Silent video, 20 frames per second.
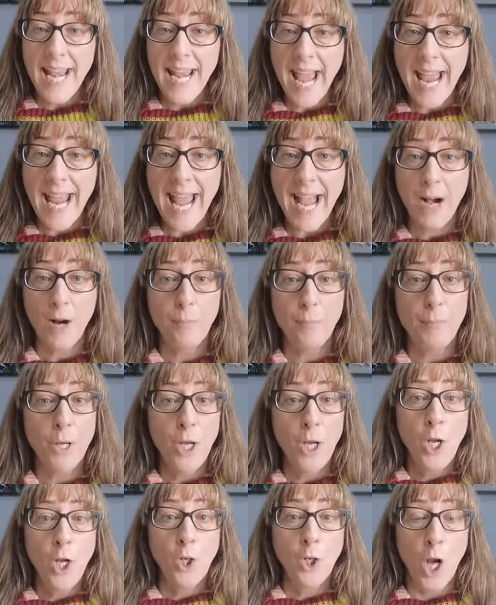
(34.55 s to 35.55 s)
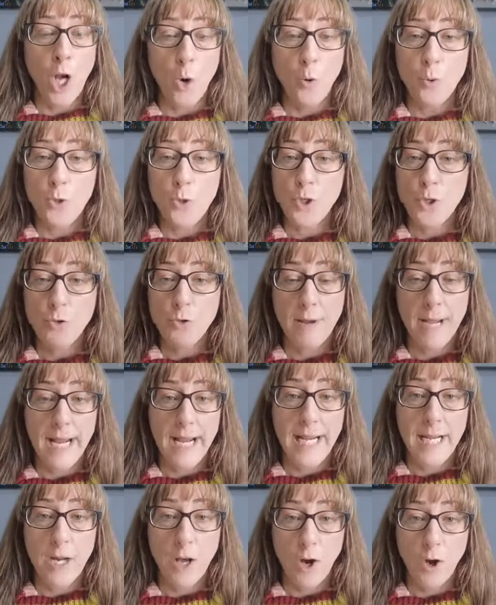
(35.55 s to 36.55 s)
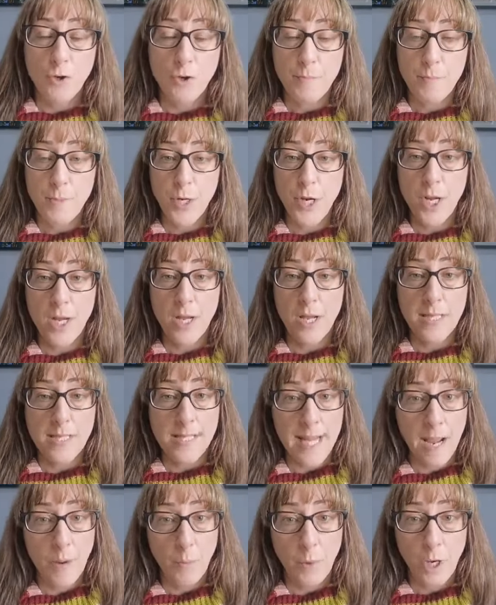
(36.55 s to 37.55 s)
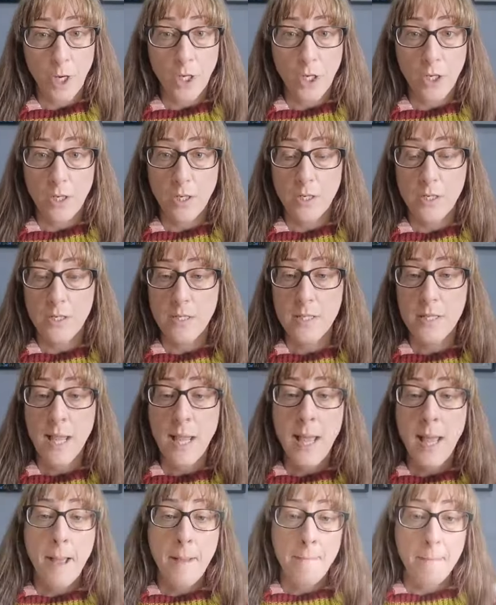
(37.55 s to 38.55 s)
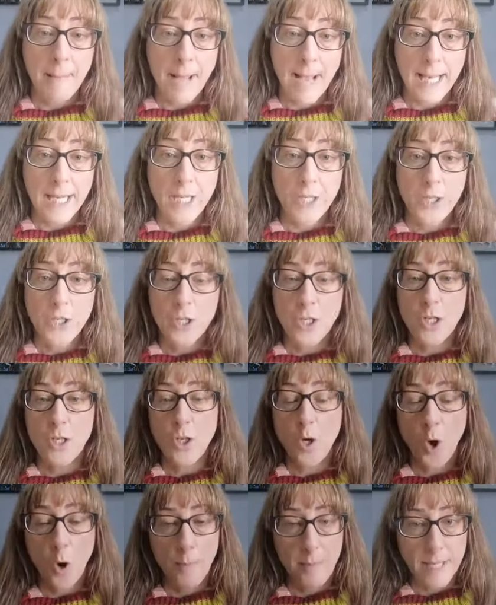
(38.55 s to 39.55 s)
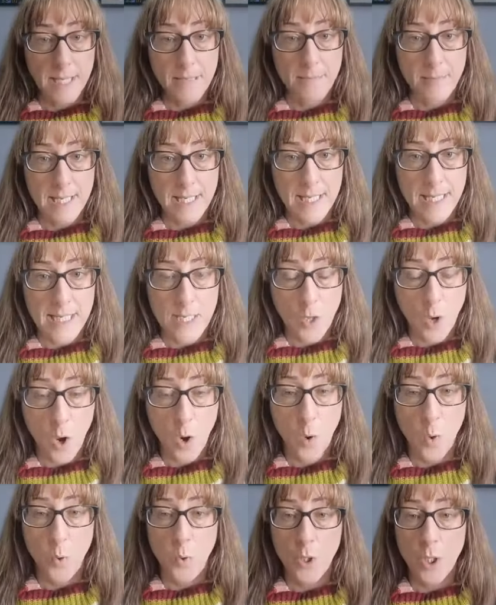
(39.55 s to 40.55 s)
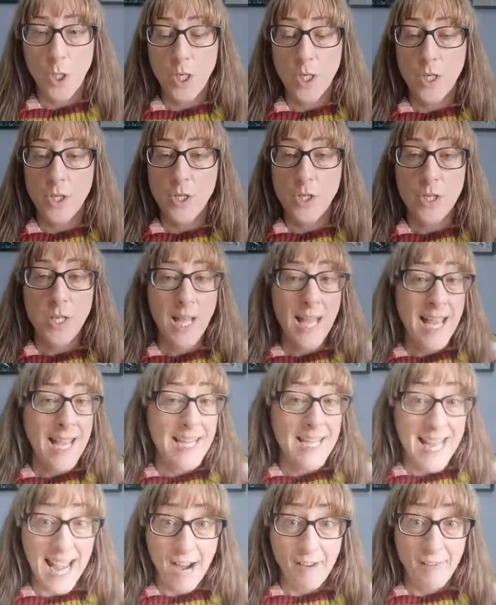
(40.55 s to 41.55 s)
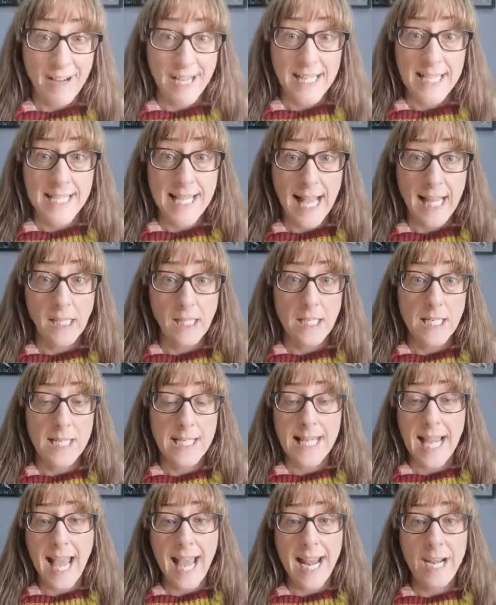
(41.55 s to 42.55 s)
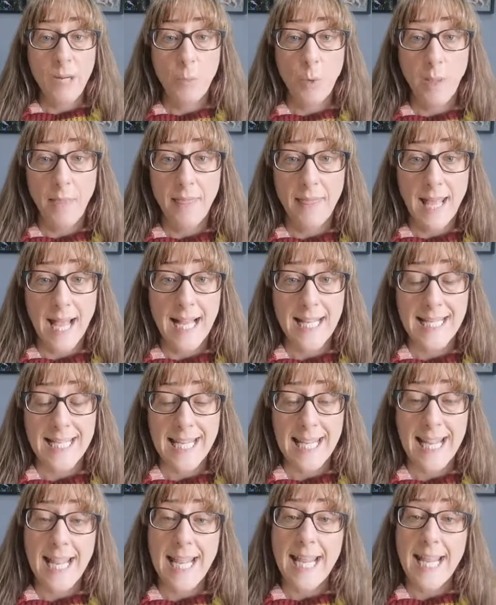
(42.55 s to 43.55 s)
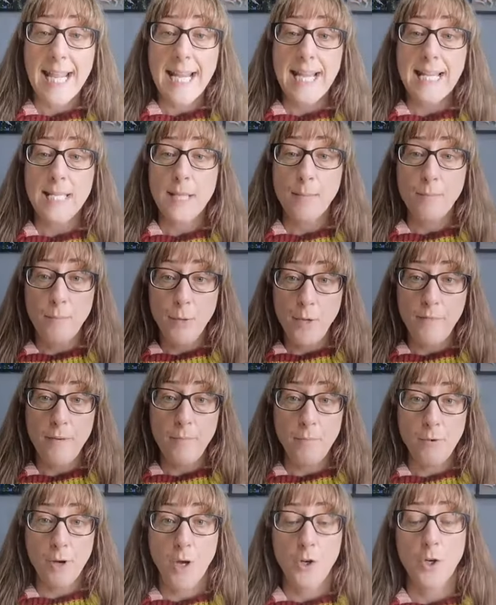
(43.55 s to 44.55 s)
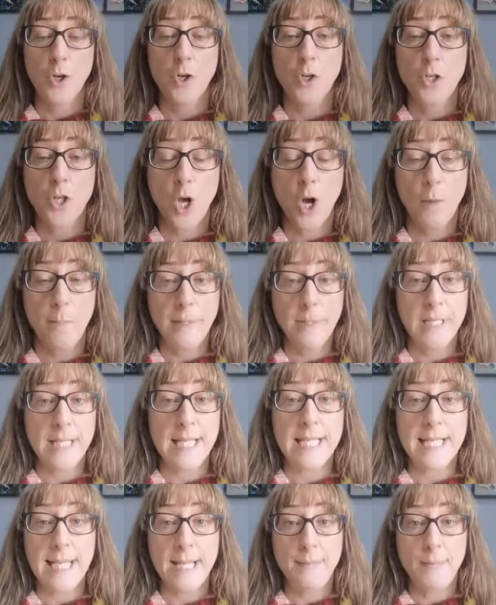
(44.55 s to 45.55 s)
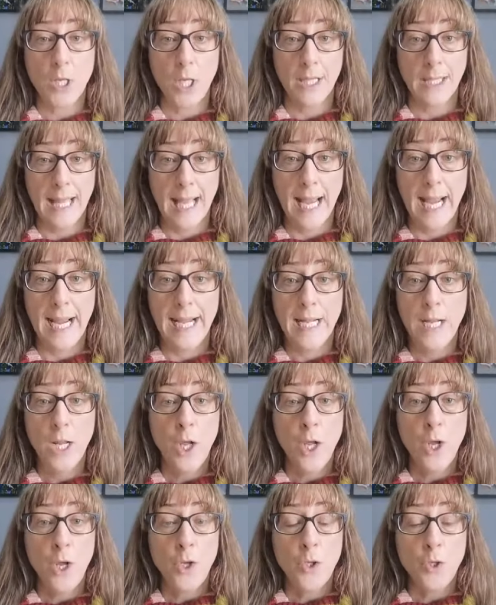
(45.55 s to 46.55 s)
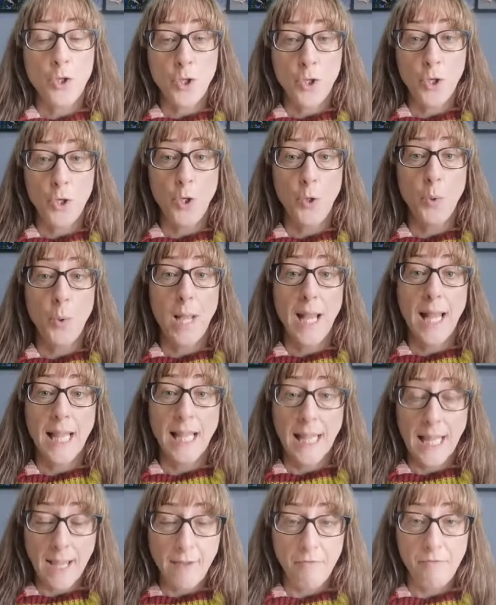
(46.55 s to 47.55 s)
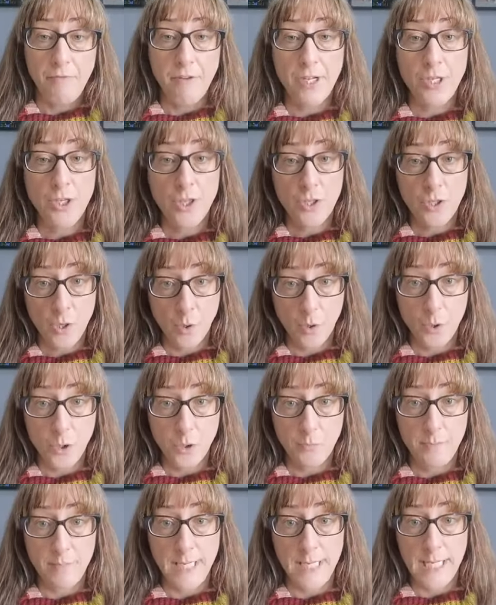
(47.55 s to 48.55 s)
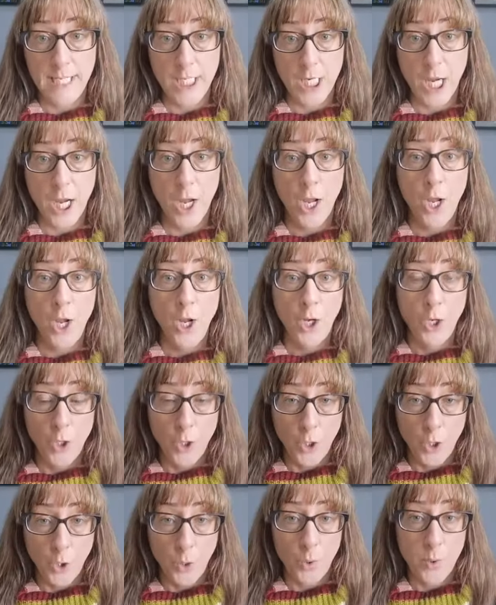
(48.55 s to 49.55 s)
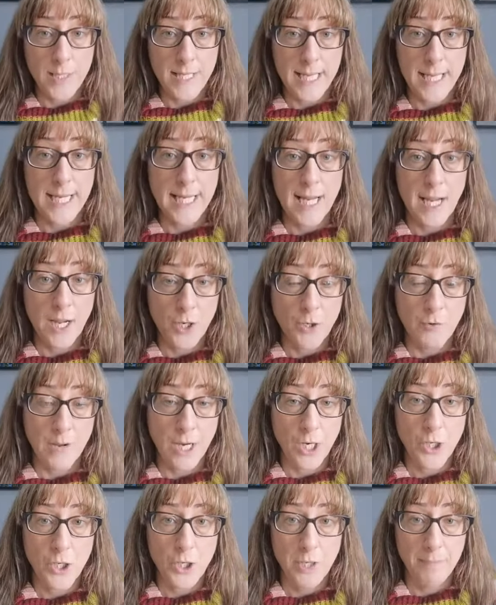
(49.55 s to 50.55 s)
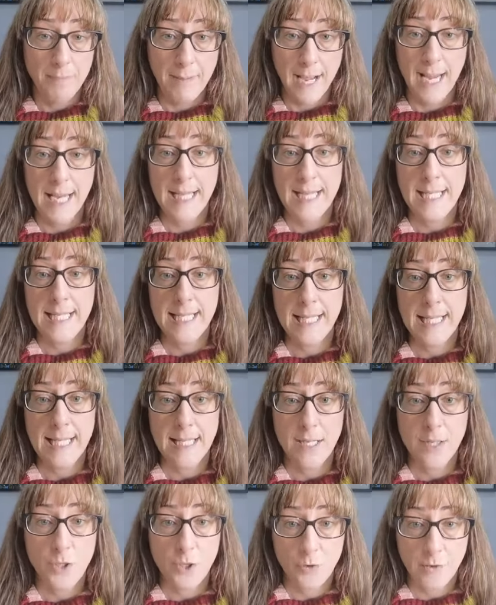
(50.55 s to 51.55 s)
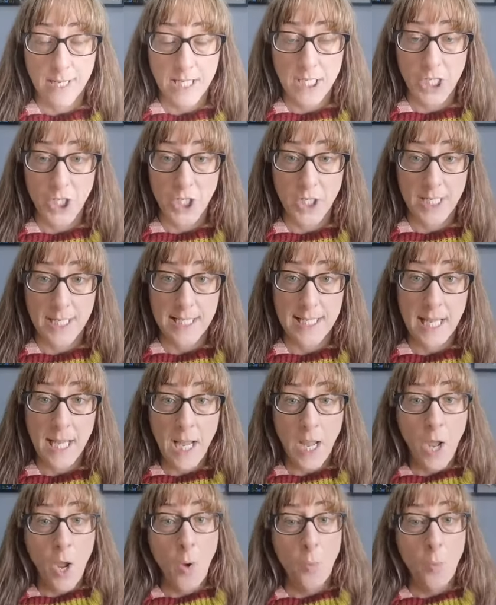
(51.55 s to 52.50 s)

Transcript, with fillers: and I help coach, train entrepreneurs, networkers, marketers, home-based business owners, direct sellers, anyone that is moving products or building teams online to leverage social media using attraction marketing strategies,